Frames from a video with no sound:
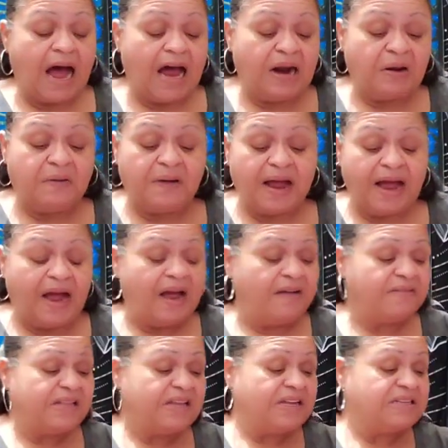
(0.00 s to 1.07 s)
I don't
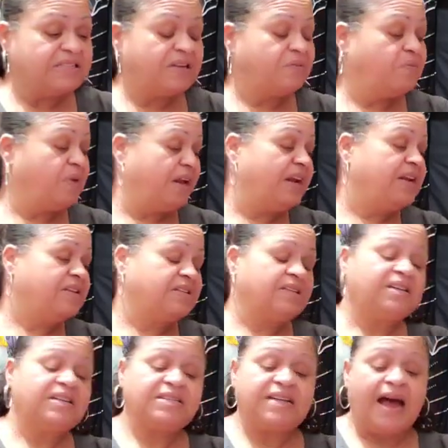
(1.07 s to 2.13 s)
have this, and when is
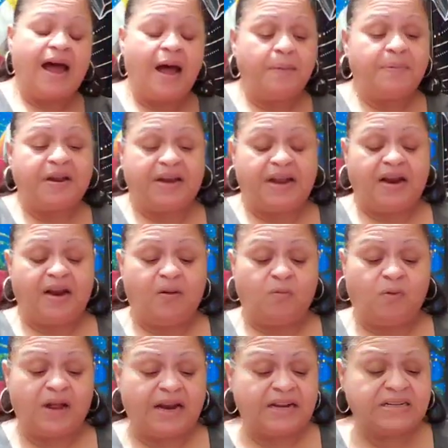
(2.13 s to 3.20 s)
this happening,
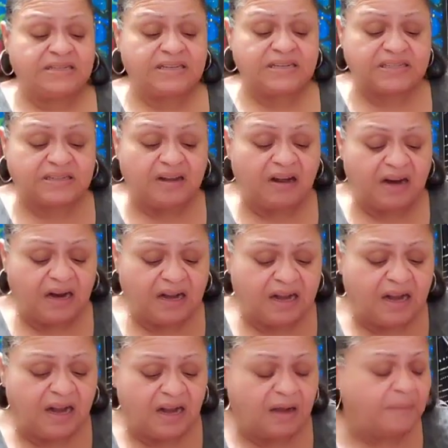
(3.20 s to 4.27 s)
and when is this gonna
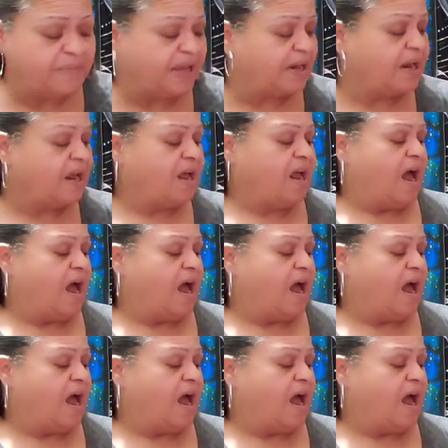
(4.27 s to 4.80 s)
come, and